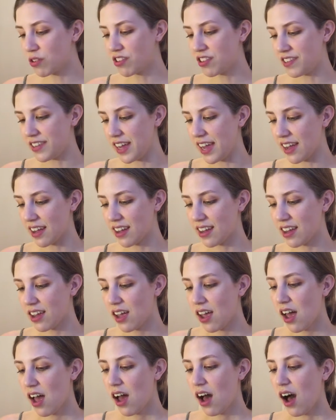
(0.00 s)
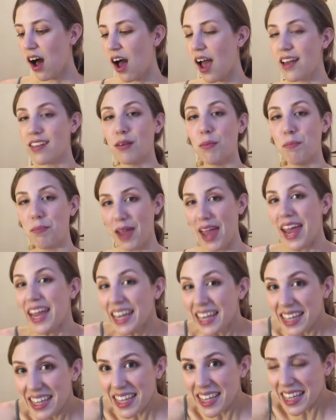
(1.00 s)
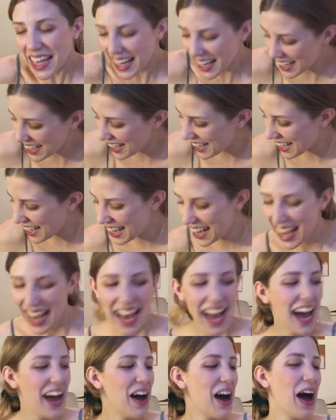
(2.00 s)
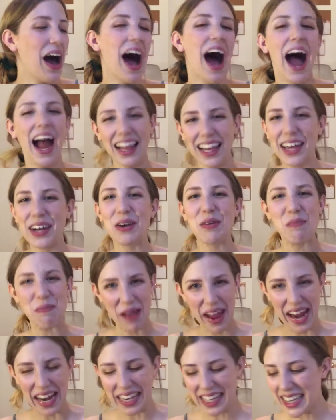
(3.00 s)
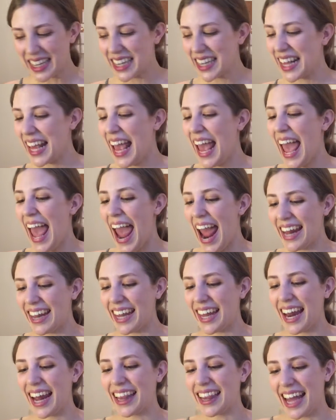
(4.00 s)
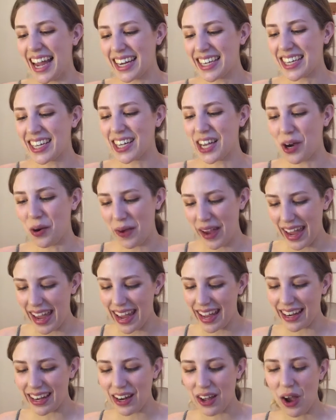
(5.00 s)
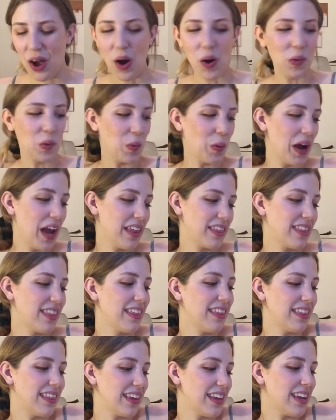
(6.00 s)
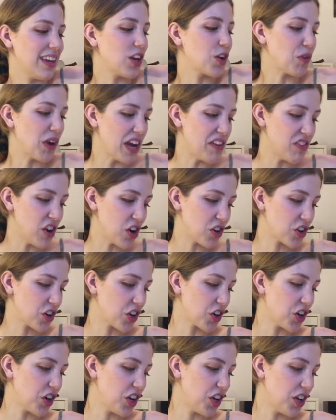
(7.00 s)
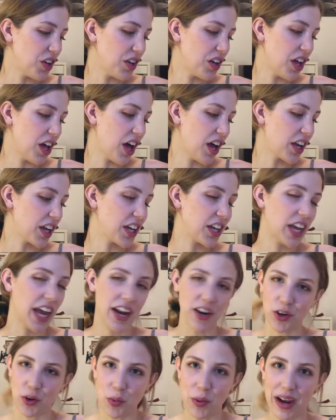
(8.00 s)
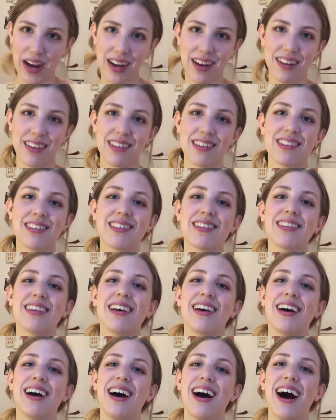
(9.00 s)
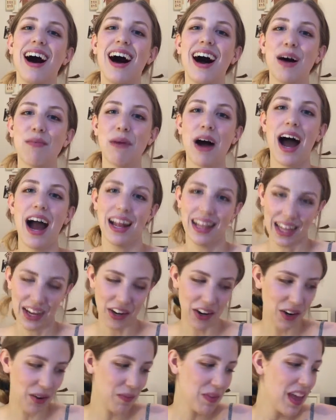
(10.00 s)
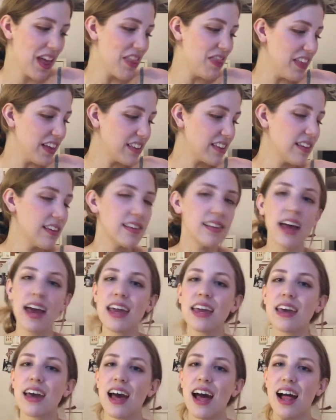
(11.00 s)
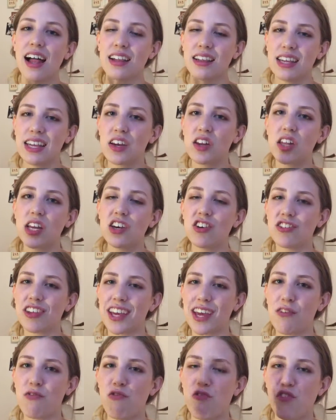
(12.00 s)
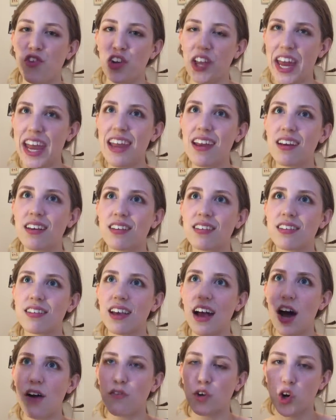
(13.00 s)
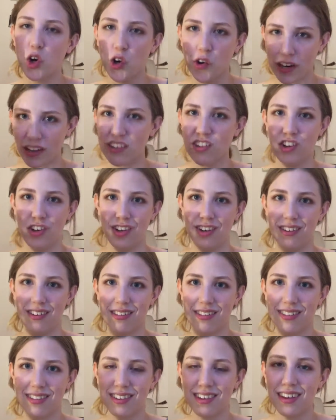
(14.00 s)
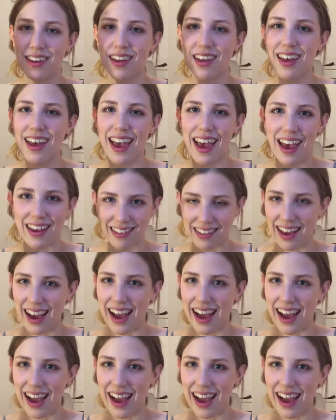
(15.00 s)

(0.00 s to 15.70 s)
stick as a base, a highlighter base, and then I like to go in with the Graveyard Girl Gator Wings highlighter. This is like literally just like flakes of crystals as a